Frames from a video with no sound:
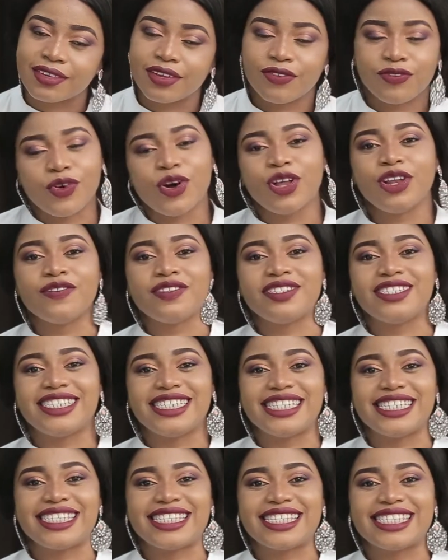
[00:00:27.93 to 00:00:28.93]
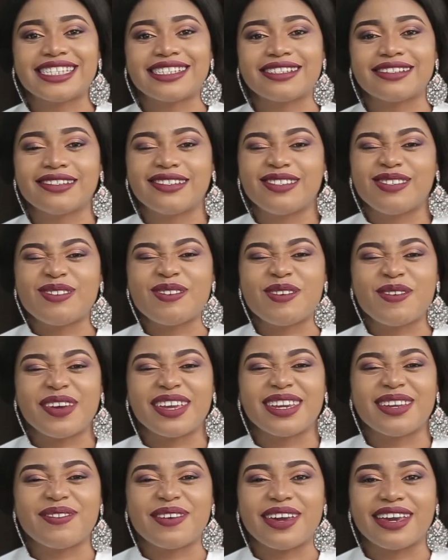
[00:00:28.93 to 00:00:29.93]
For all of the gist, don't go
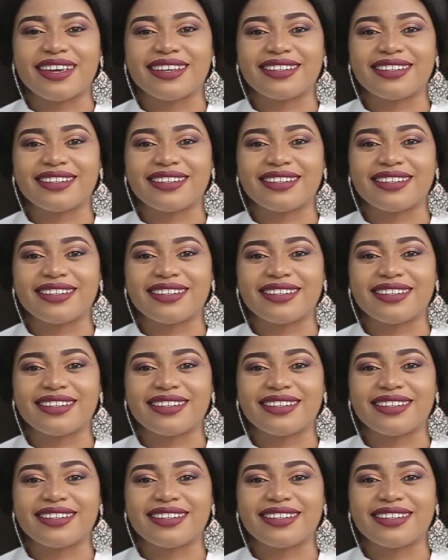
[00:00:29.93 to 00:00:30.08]
anywhere.